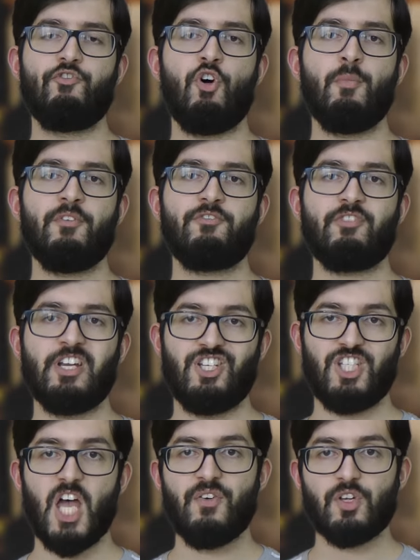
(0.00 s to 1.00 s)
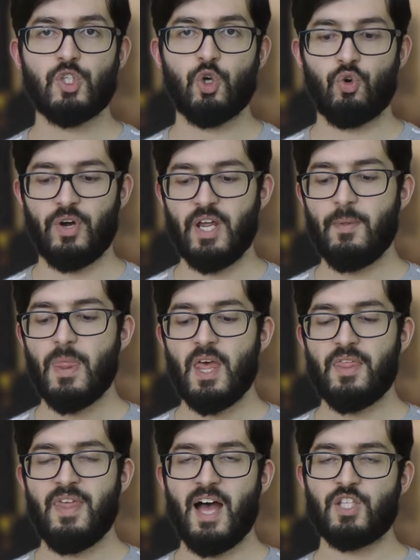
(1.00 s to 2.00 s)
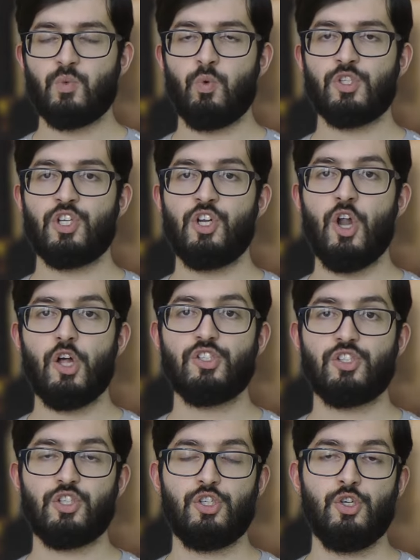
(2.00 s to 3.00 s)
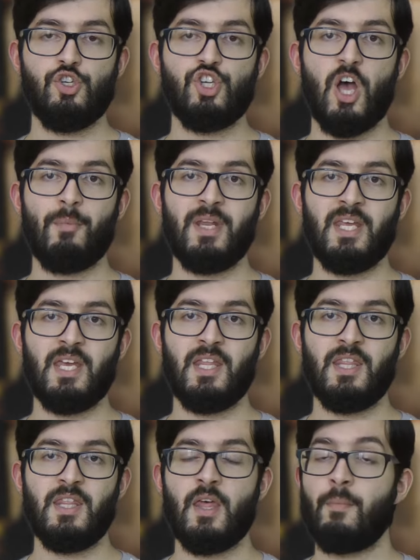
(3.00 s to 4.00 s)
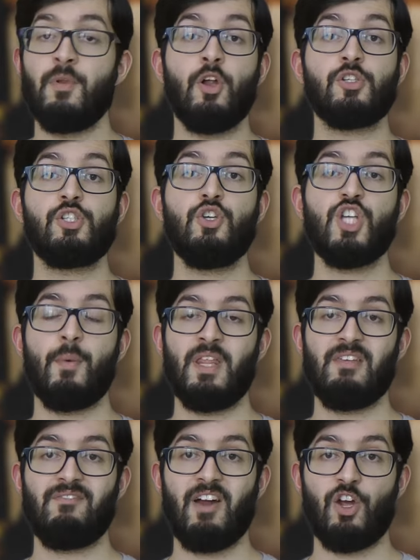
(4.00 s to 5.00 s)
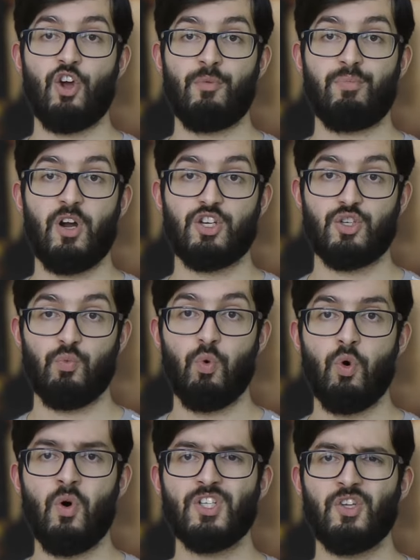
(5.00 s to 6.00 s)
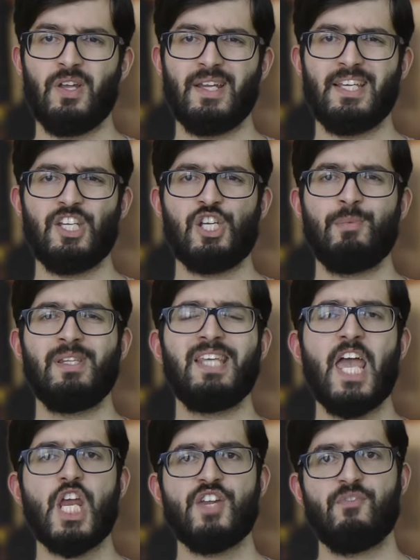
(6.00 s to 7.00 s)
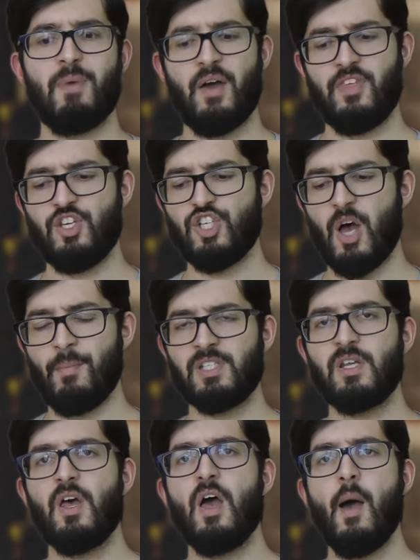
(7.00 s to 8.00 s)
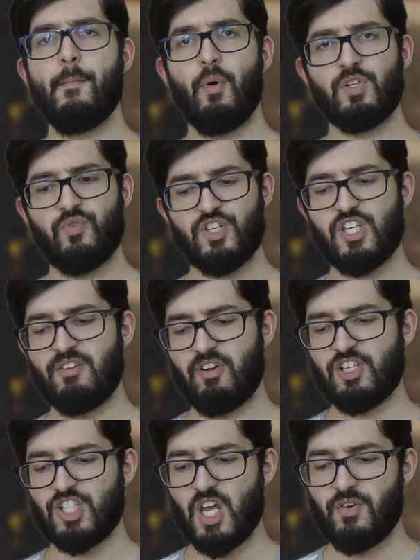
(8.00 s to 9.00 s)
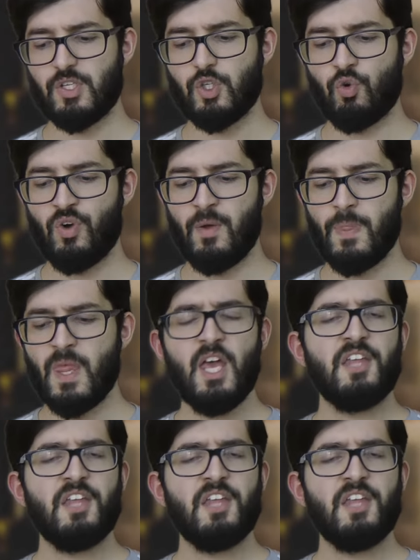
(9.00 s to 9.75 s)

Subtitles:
former French territory that was lost to Germany in the Franco-Prussian War, and so it had essentially been taken over by the Germans, but was originally French territory.